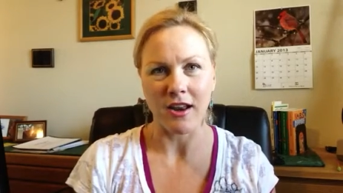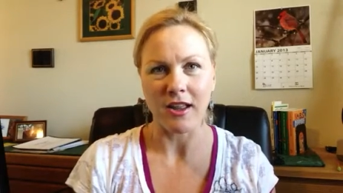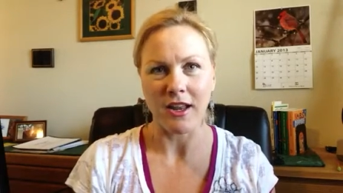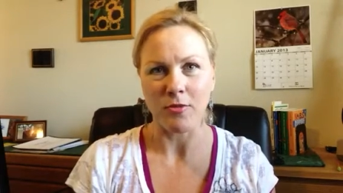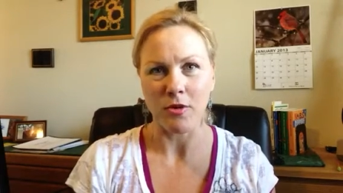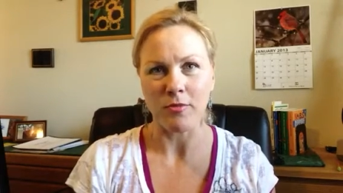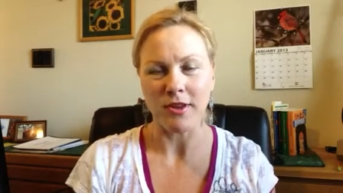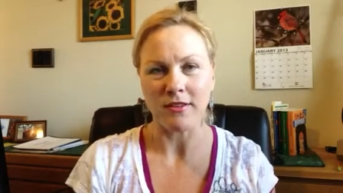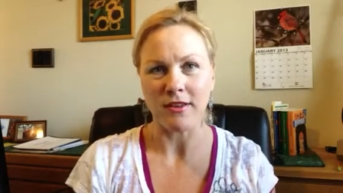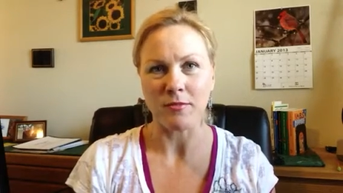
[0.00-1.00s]
and Getting More
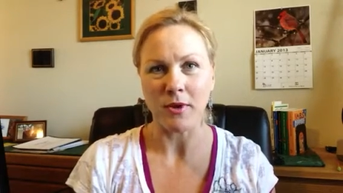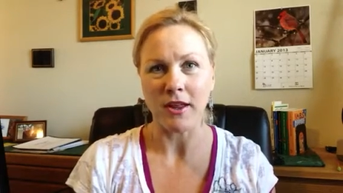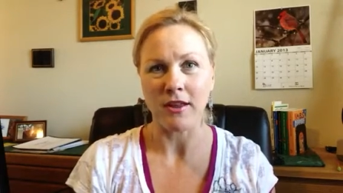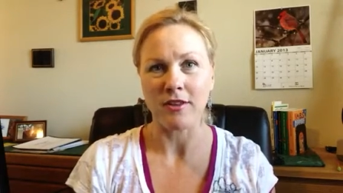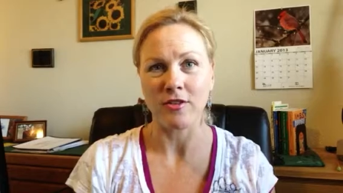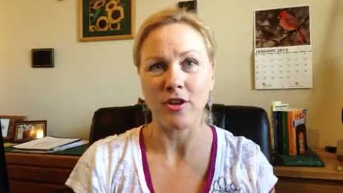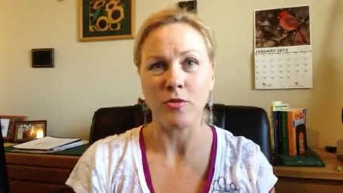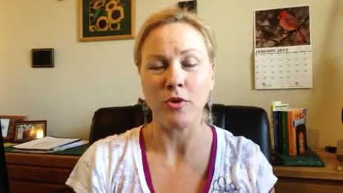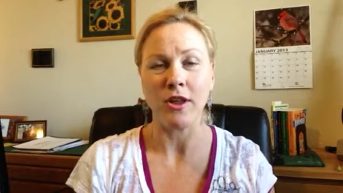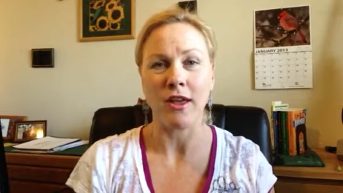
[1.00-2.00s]
Business, because
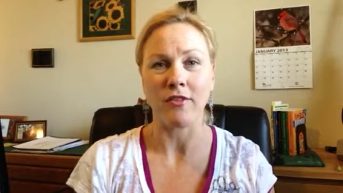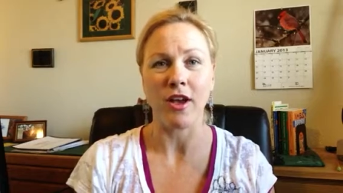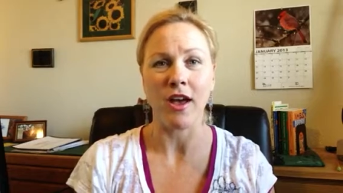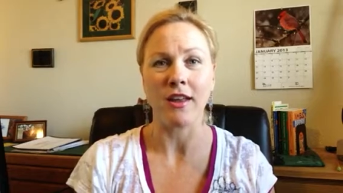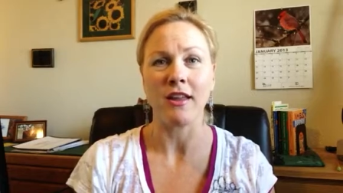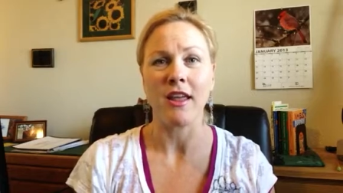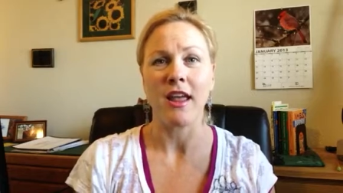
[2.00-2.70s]
we have got